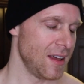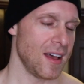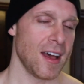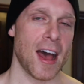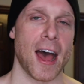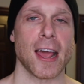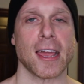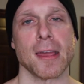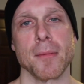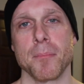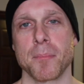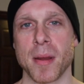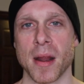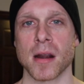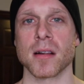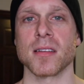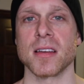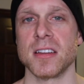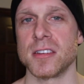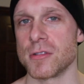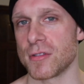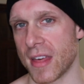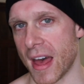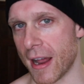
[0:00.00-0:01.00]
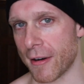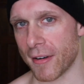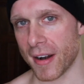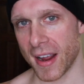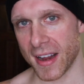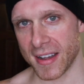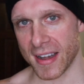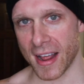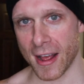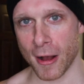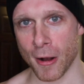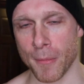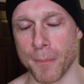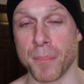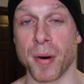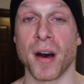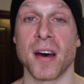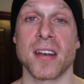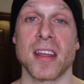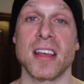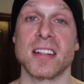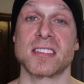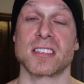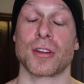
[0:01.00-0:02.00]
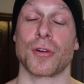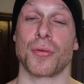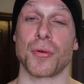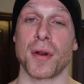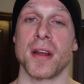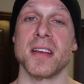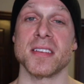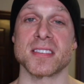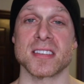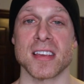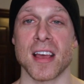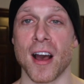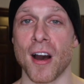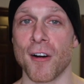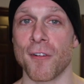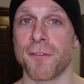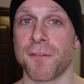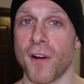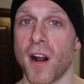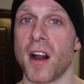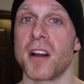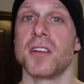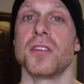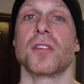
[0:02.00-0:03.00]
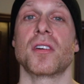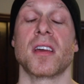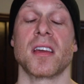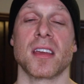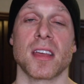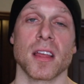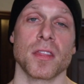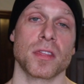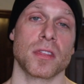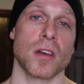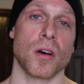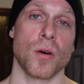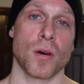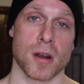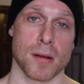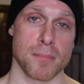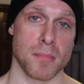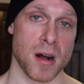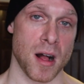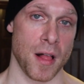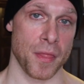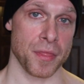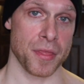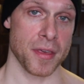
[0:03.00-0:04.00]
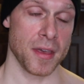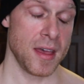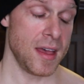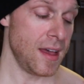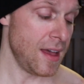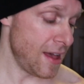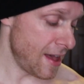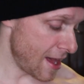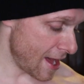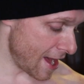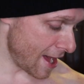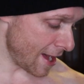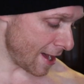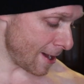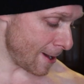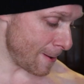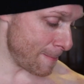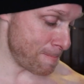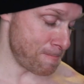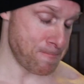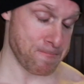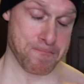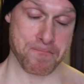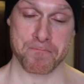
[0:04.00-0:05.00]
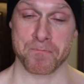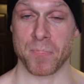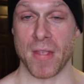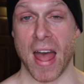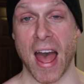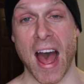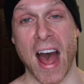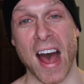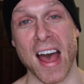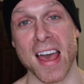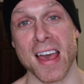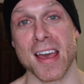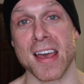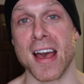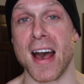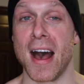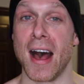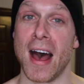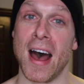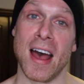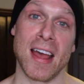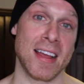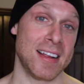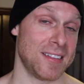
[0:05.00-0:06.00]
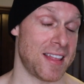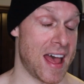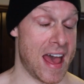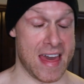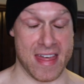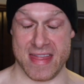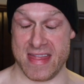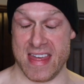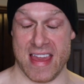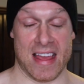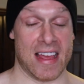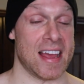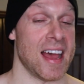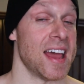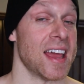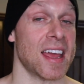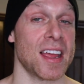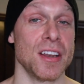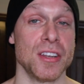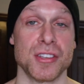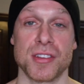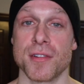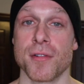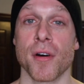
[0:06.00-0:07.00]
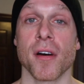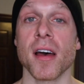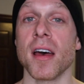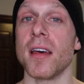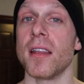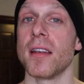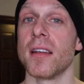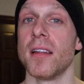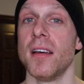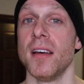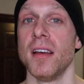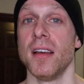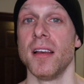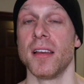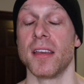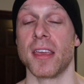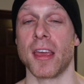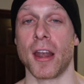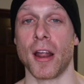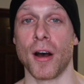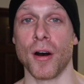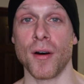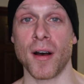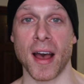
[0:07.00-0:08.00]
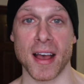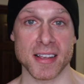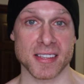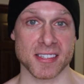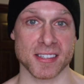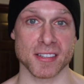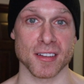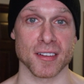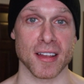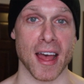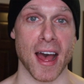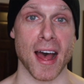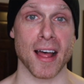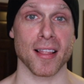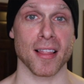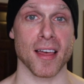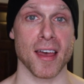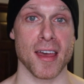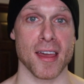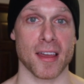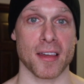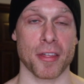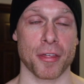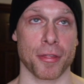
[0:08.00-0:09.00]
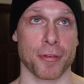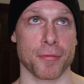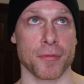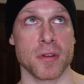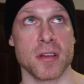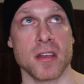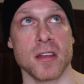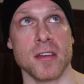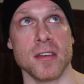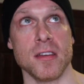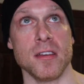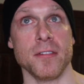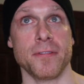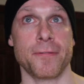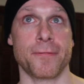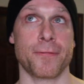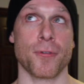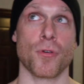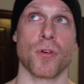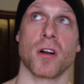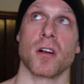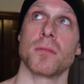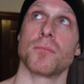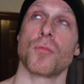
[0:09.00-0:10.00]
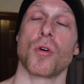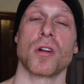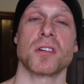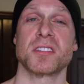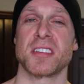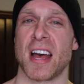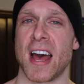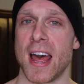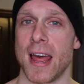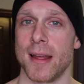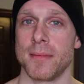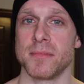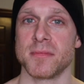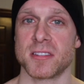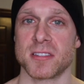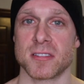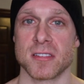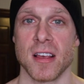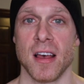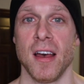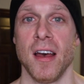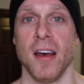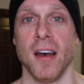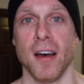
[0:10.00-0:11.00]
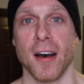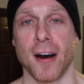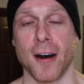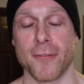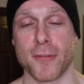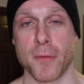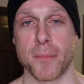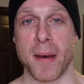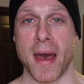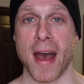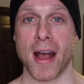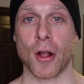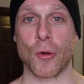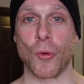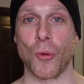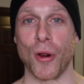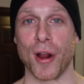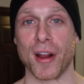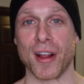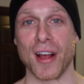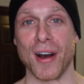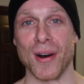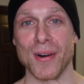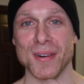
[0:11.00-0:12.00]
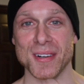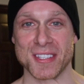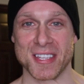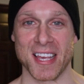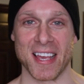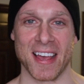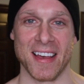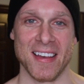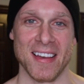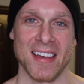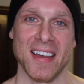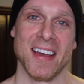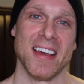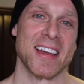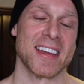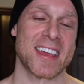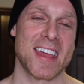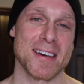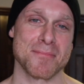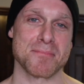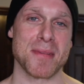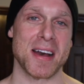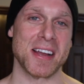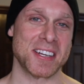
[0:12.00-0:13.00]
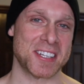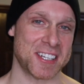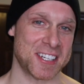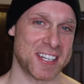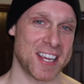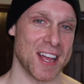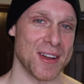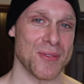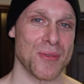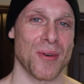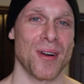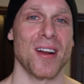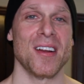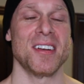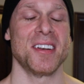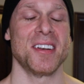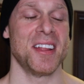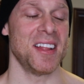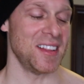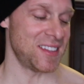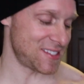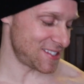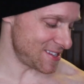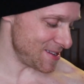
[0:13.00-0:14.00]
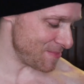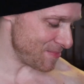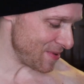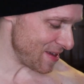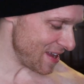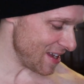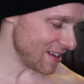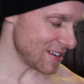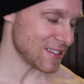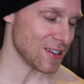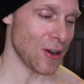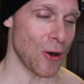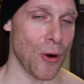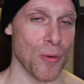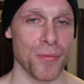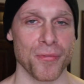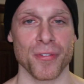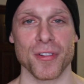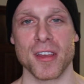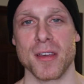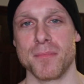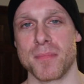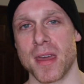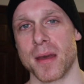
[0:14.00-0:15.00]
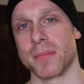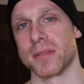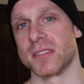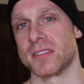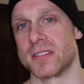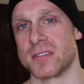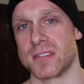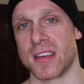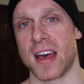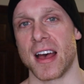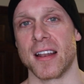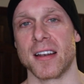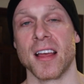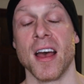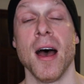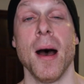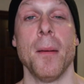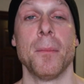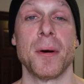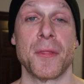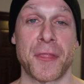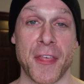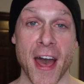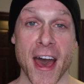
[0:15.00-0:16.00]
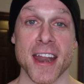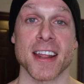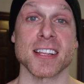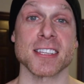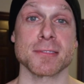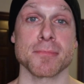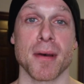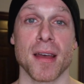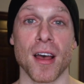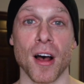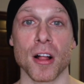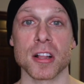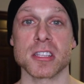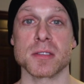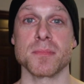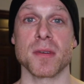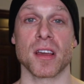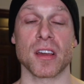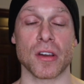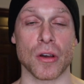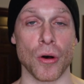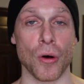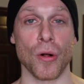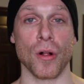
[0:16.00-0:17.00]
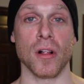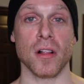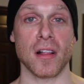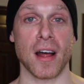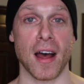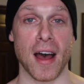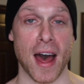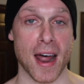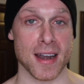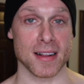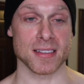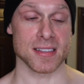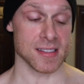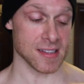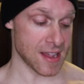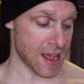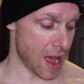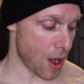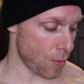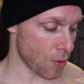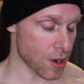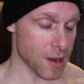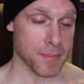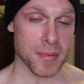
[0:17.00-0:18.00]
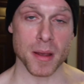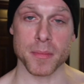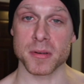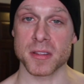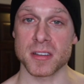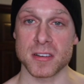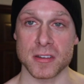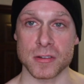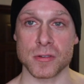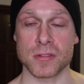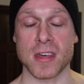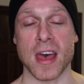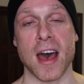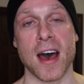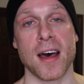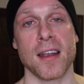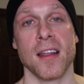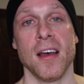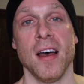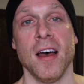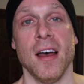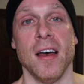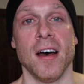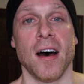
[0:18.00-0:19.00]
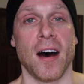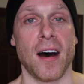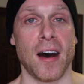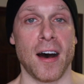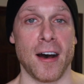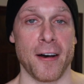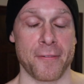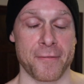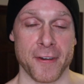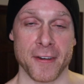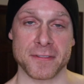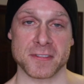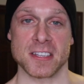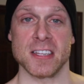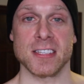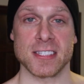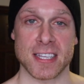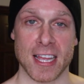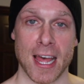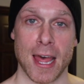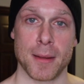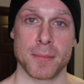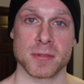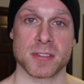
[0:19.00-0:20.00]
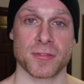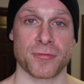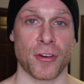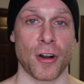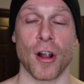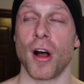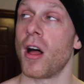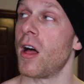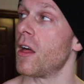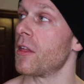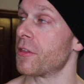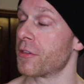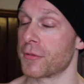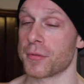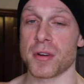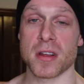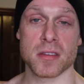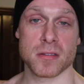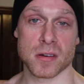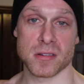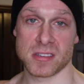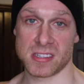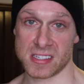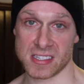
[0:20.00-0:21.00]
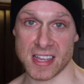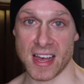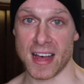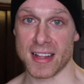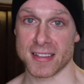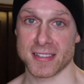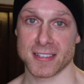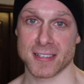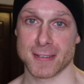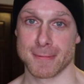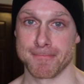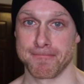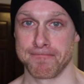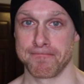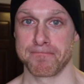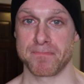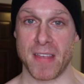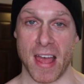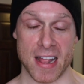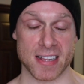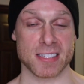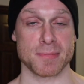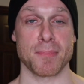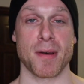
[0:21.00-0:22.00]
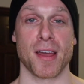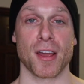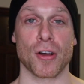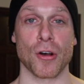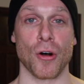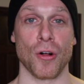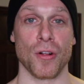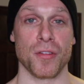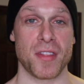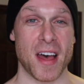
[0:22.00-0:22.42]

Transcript: I can barely do that right now, but it's crazy how far you can get, though, in a month. I think I can do it. You know, I still got like 3-4 more times of a back workout to get my shit where it needs to be to hopefully be able to do that. But that is my ultimate goal, honestly. I want to be able to do that 15 times for all 3 of those sets. That's my goal.